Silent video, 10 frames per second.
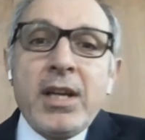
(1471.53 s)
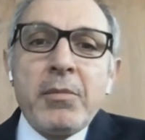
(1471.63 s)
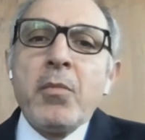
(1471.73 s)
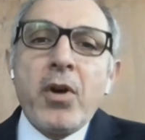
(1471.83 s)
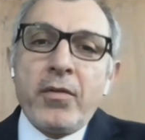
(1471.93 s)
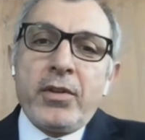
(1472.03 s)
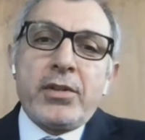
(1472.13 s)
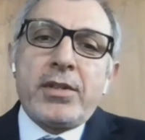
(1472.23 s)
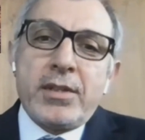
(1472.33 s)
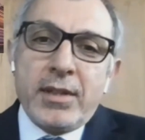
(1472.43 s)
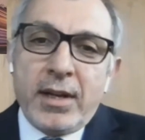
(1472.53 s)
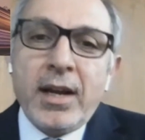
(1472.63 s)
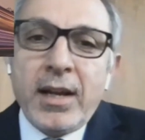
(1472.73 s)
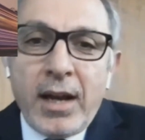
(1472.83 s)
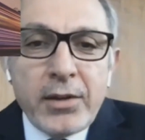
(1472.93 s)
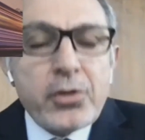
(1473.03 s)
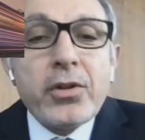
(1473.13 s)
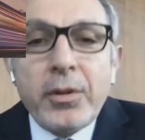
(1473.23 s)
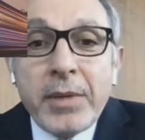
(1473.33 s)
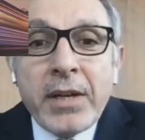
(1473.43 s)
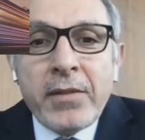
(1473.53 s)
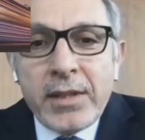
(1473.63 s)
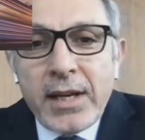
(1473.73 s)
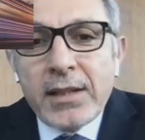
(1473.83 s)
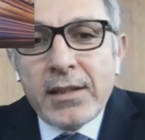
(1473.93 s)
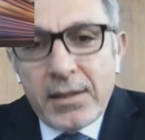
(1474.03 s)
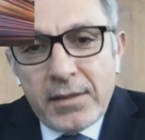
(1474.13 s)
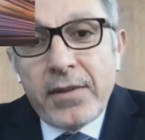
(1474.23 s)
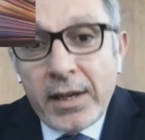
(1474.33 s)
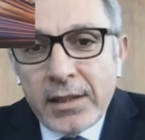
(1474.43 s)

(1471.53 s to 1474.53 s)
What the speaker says: It's going to be marvelous. I truly believe in that.